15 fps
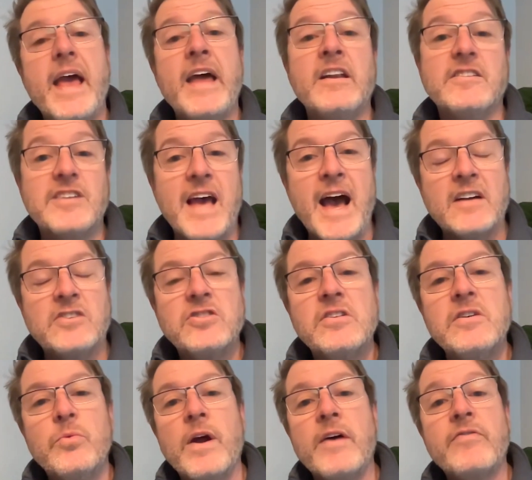And it's
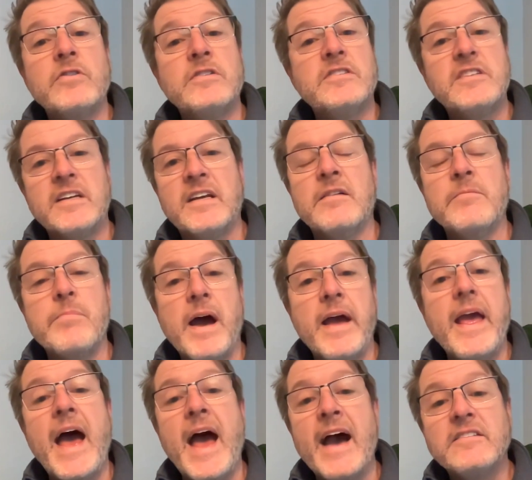actually referenced again
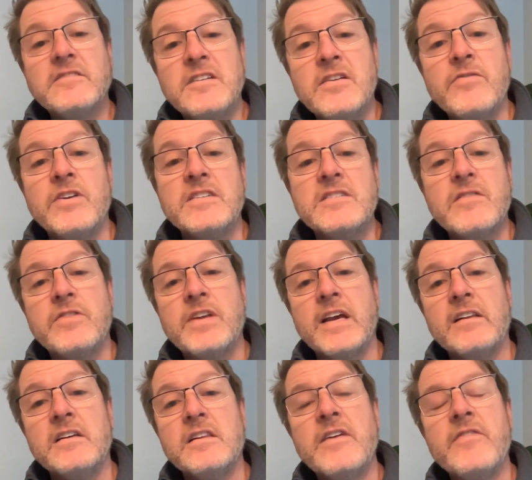by activities of
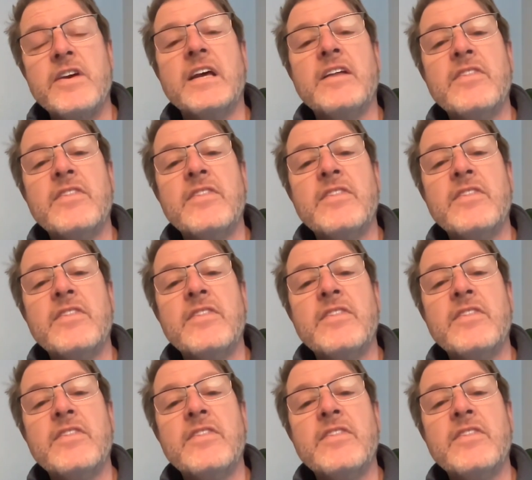daily living.